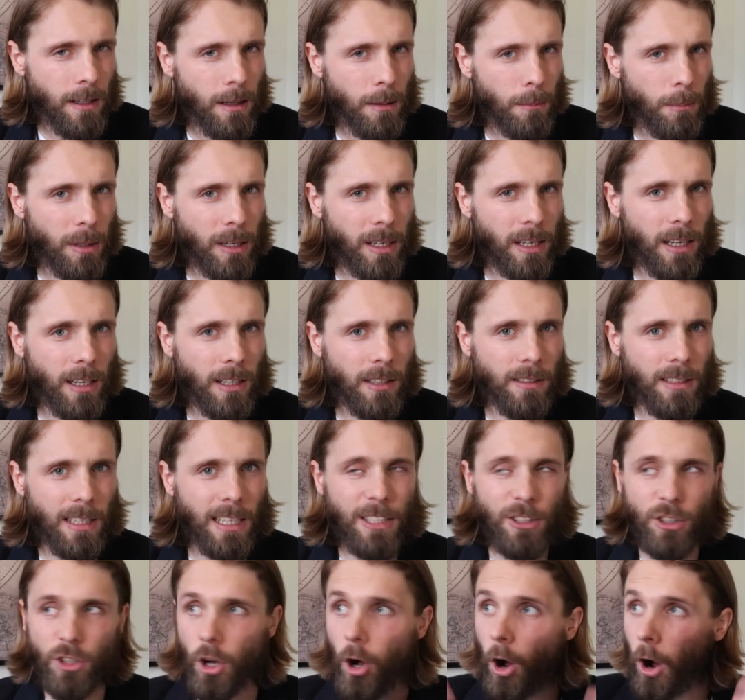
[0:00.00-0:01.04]
because
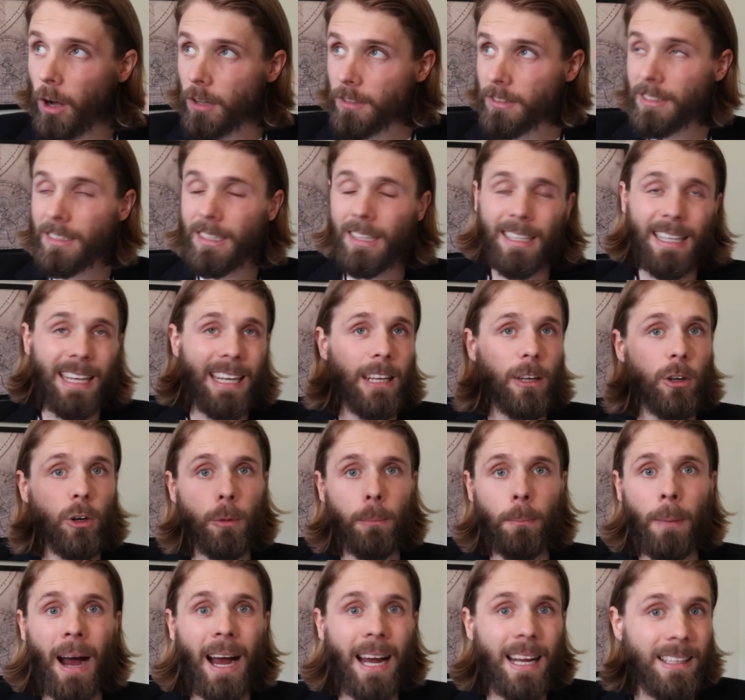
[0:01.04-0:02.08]
it's constantly in our
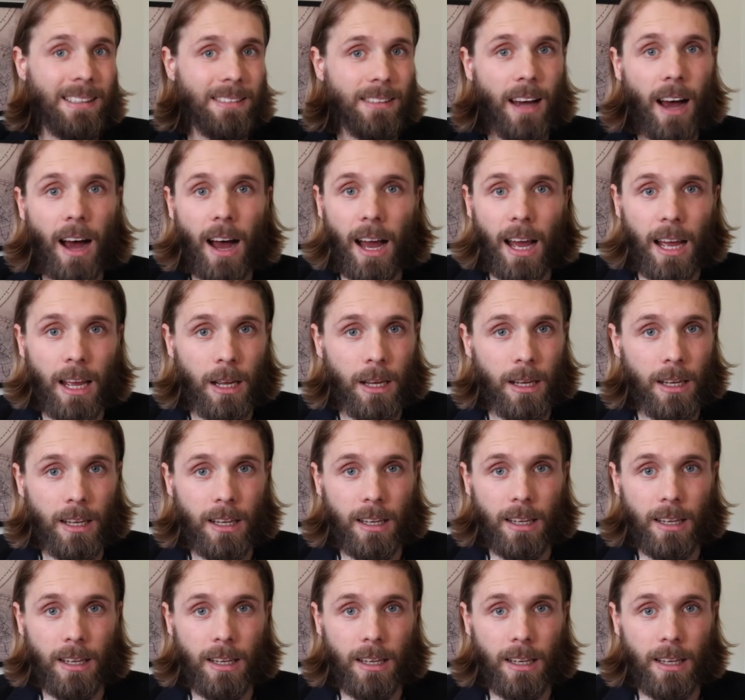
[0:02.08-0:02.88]
mind's eye.